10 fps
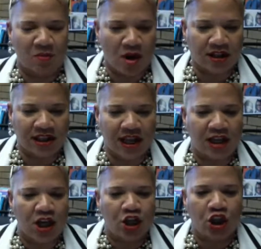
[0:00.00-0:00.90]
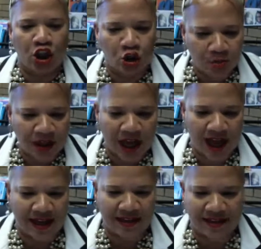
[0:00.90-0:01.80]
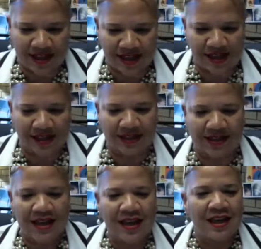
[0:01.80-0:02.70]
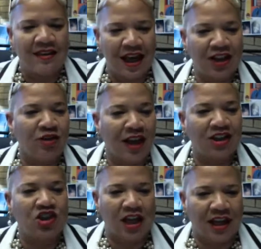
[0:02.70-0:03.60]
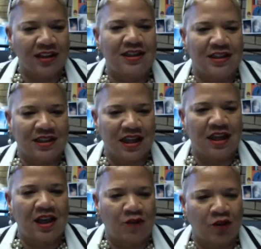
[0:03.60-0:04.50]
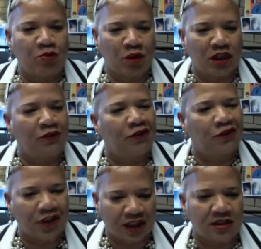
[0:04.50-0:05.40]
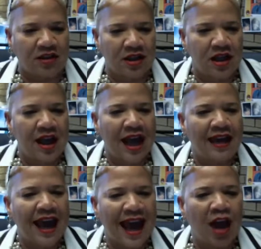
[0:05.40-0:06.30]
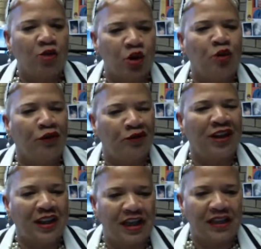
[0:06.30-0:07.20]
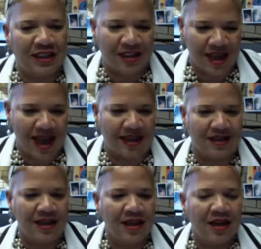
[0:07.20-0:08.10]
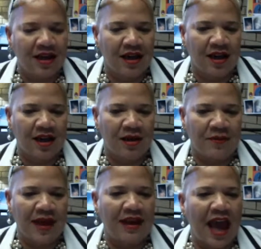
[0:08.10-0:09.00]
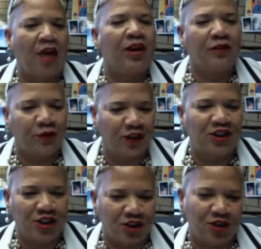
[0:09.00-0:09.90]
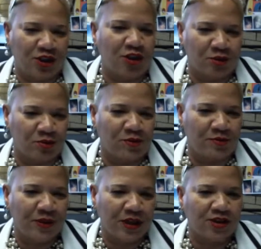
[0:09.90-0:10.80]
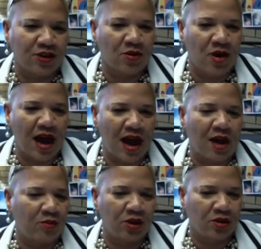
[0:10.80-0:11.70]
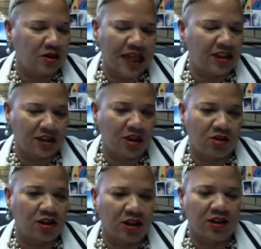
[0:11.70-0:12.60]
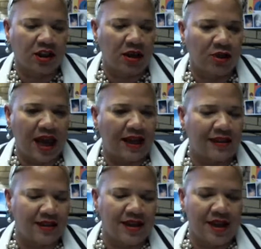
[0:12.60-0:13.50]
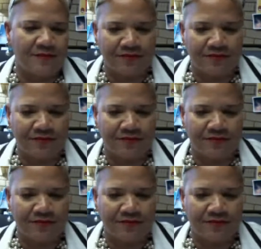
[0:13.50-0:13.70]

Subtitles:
said, humanize things, then you get a chance to see if it really fits and how you fit into that. And how it fits you. So that's the only thing that I would add to that.